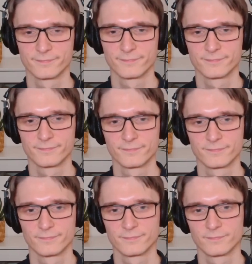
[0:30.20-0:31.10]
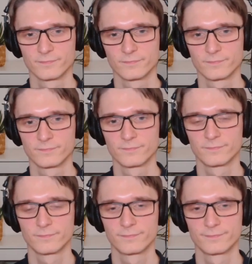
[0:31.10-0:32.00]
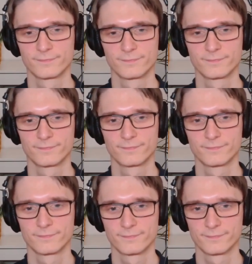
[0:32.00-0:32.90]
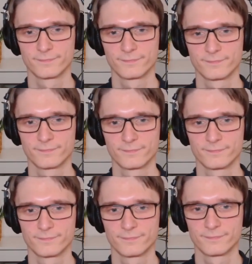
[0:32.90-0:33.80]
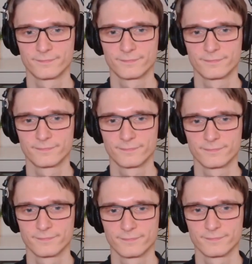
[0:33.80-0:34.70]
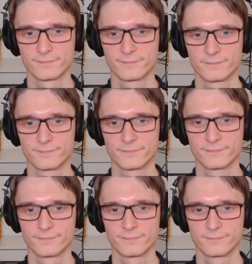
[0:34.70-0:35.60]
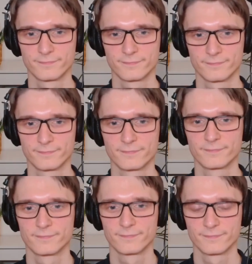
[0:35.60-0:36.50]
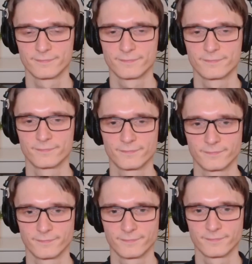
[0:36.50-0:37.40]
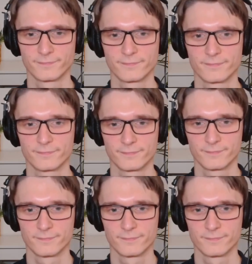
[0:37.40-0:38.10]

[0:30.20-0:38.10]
(silent)